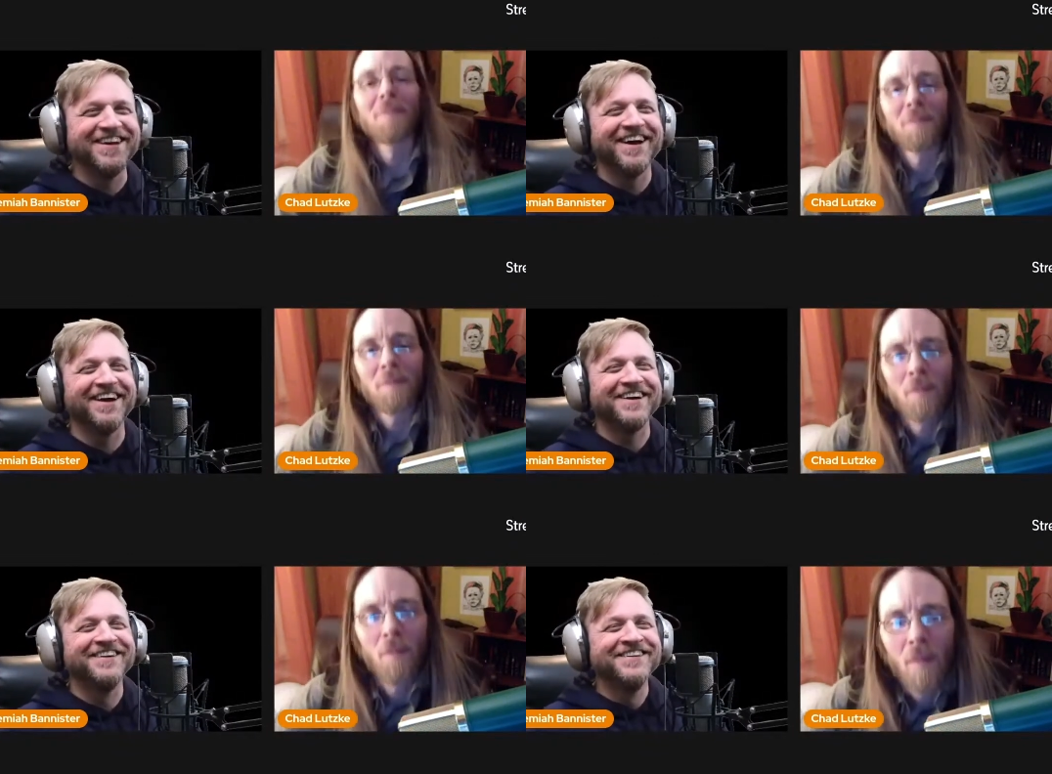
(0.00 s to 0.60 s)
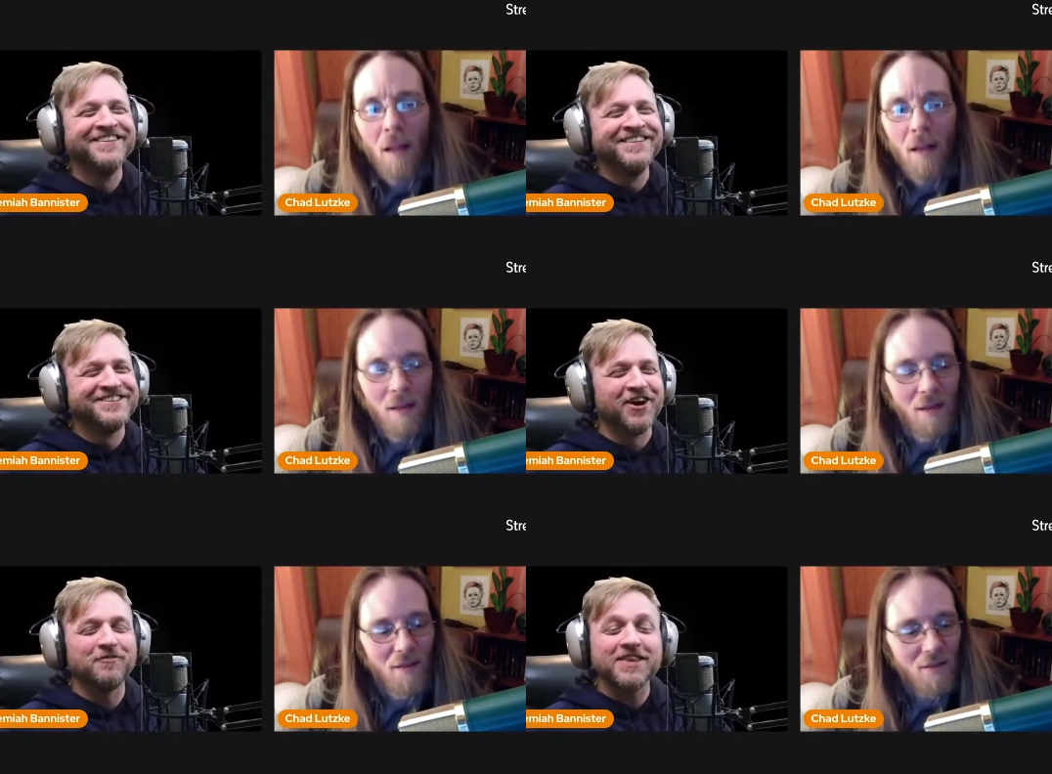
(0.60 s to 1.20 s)
Speaker 1: Yeah.
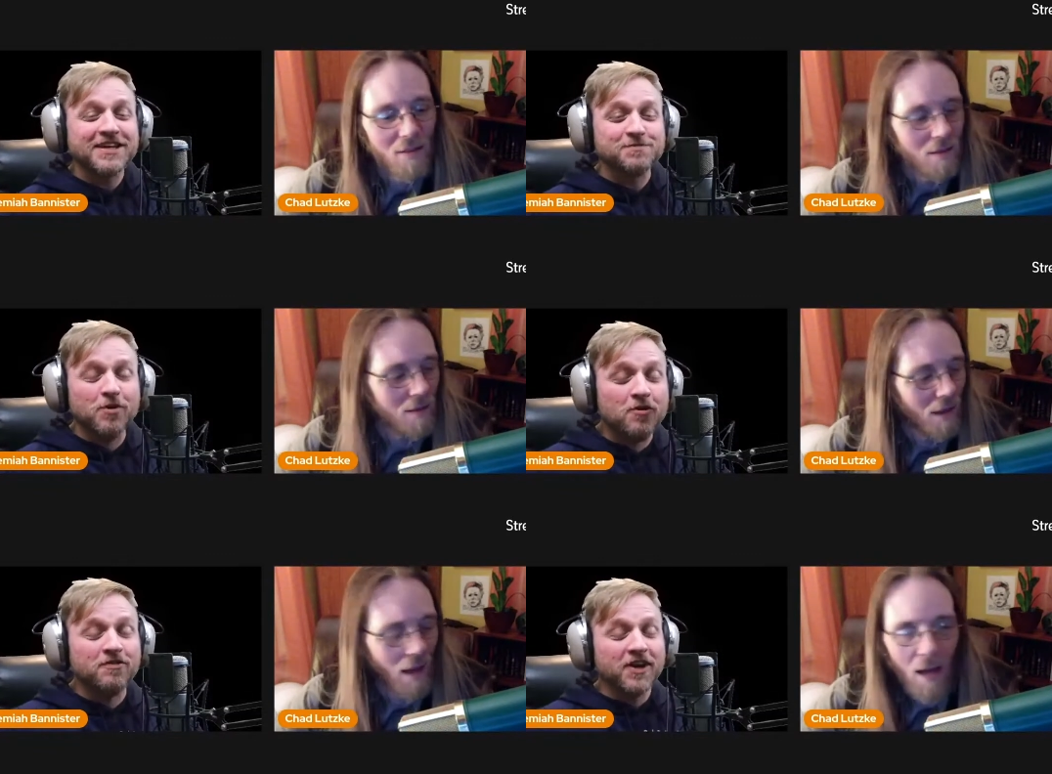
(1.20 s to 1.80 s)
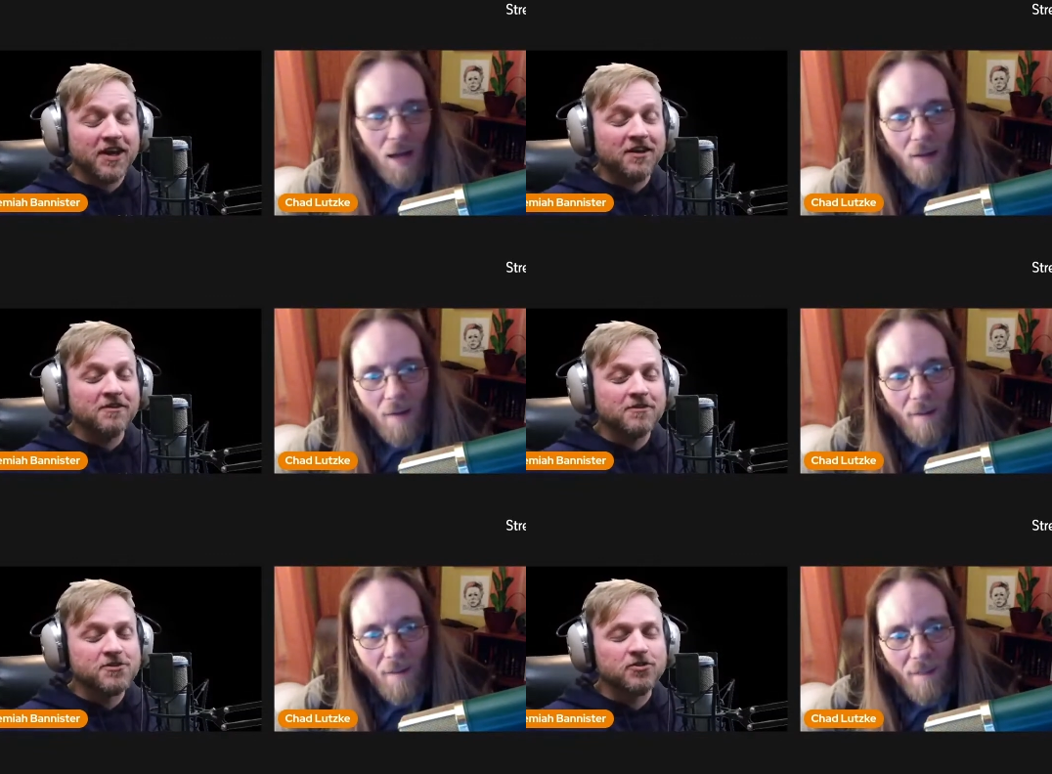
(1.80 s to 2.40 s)
So, but this movie,
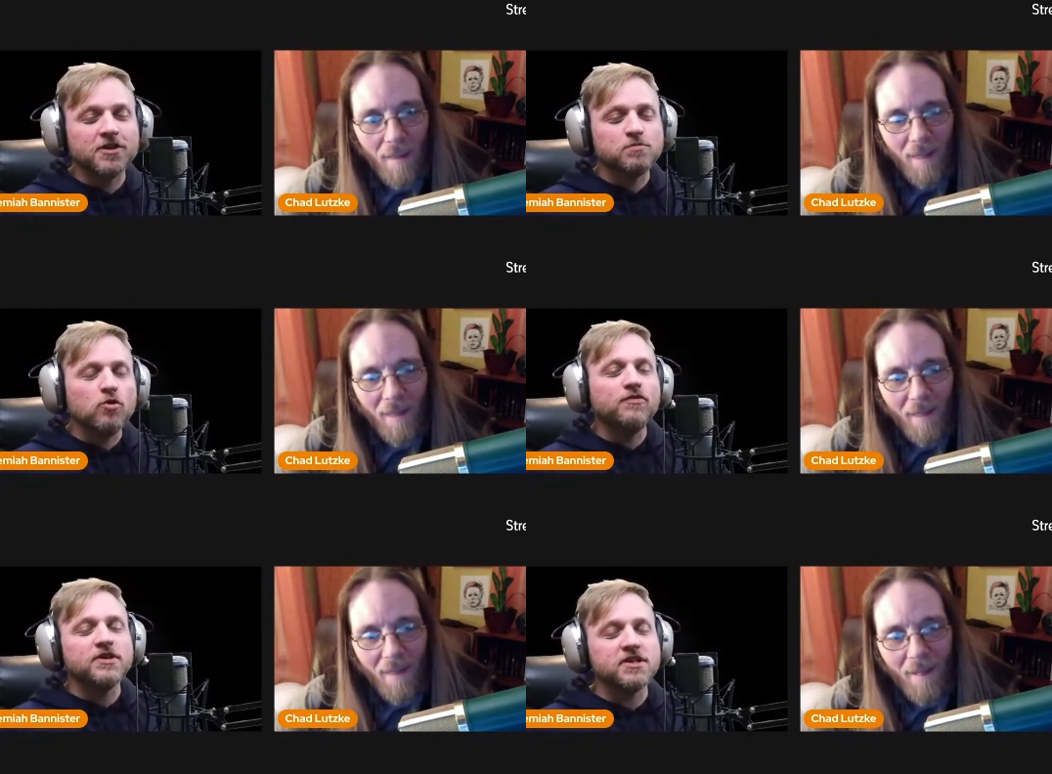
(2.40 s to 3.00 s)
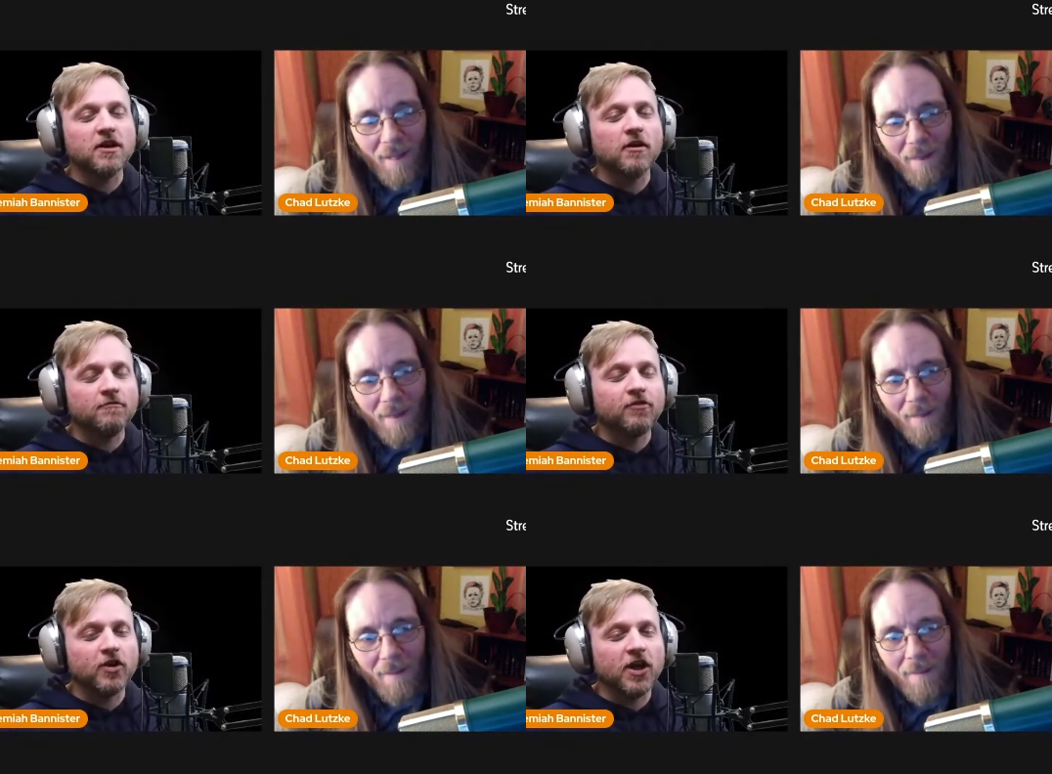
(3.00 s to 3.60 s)
so this movie is an
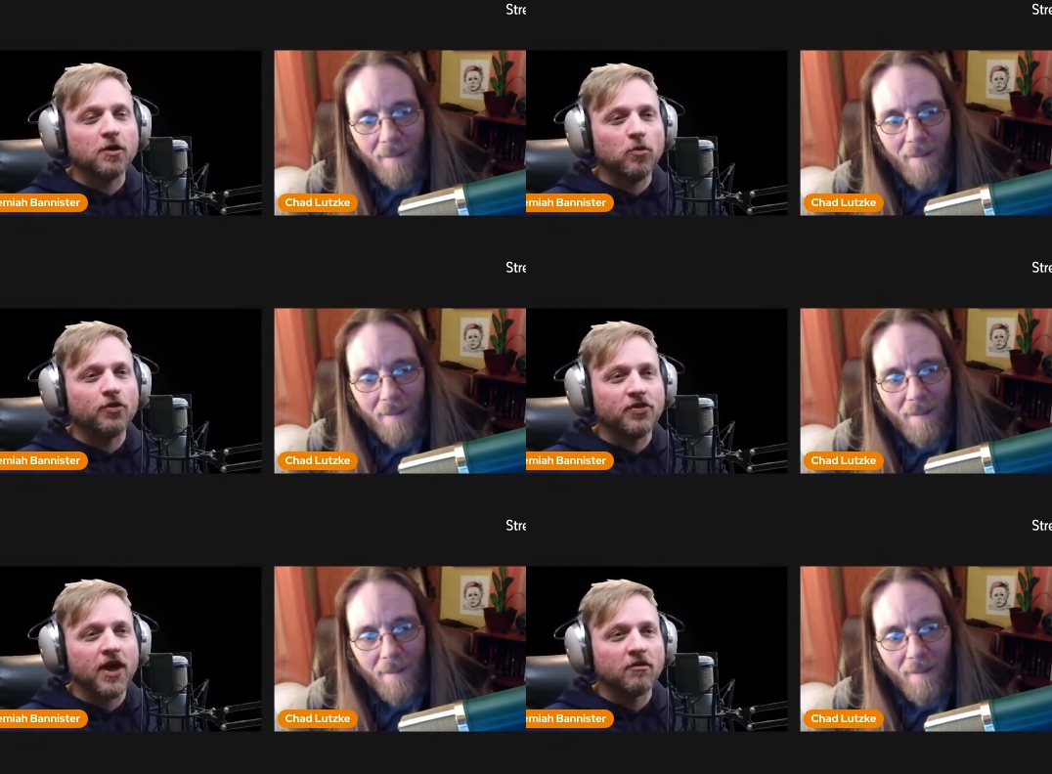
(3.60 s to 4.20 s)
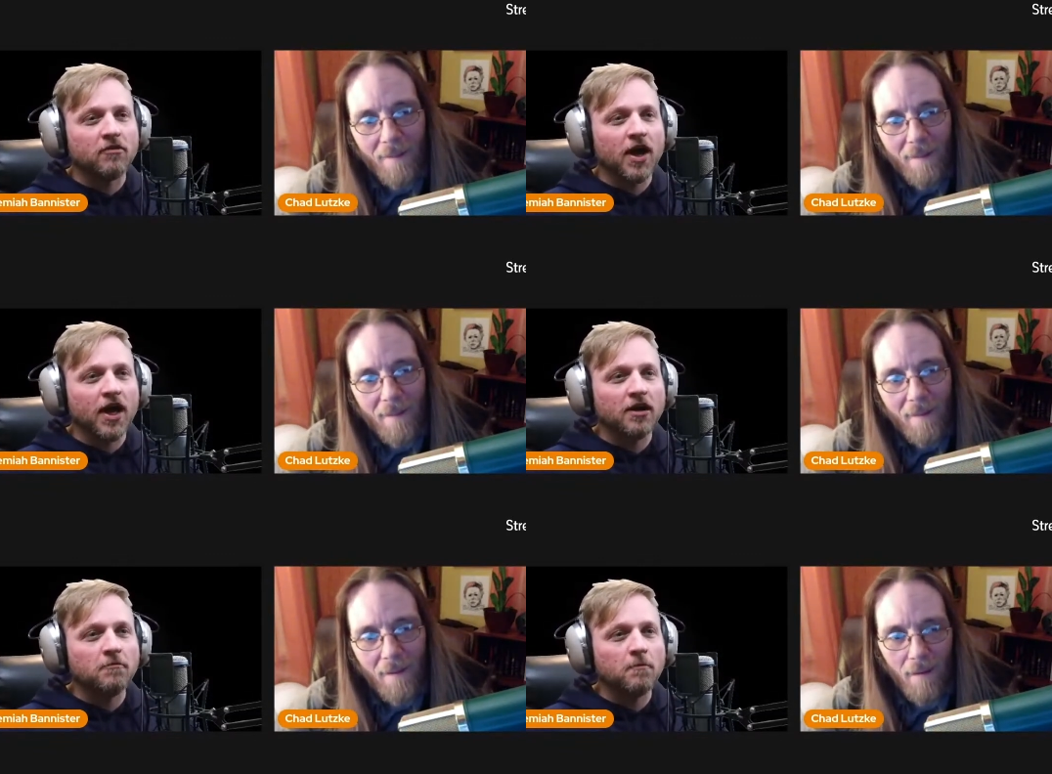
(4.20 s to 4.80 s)
unforgettable thing,
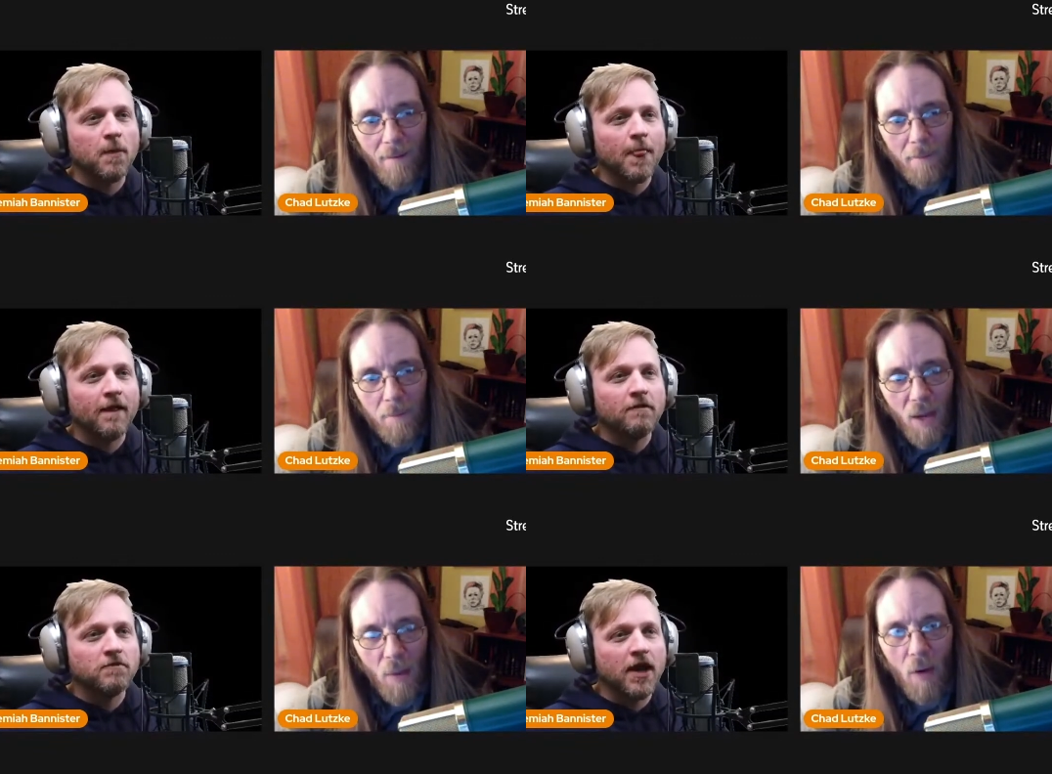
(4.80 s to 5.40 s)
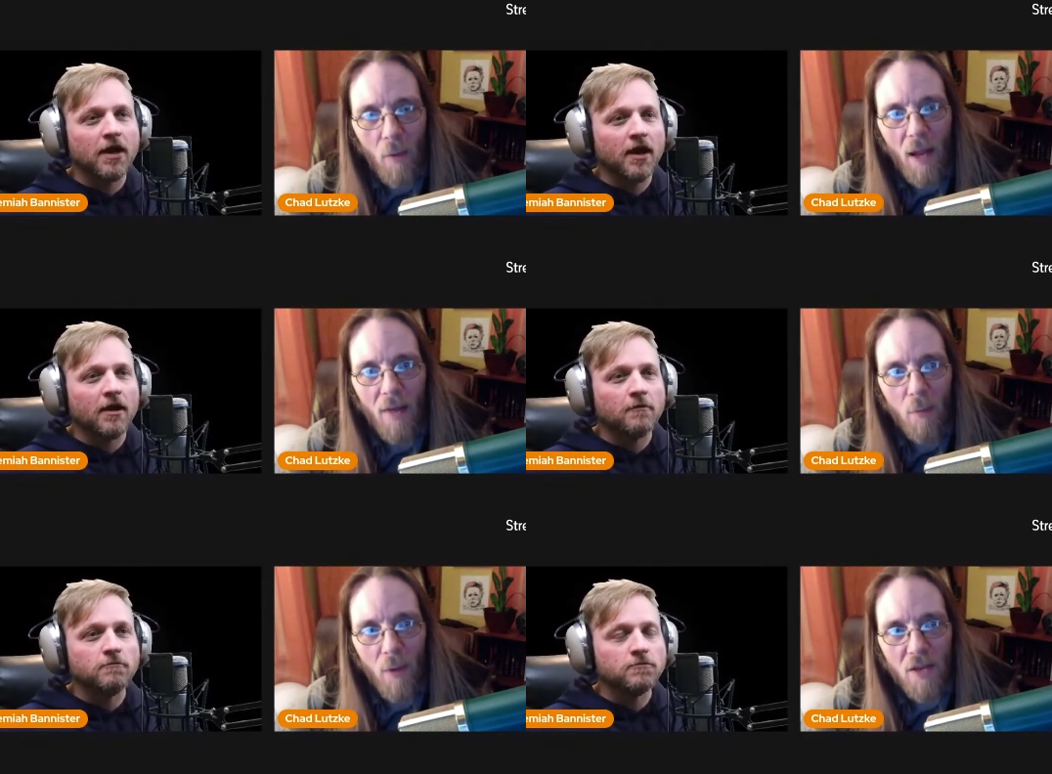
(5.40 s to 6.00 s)
right? Yeah and yeah, we, yeah. we haven't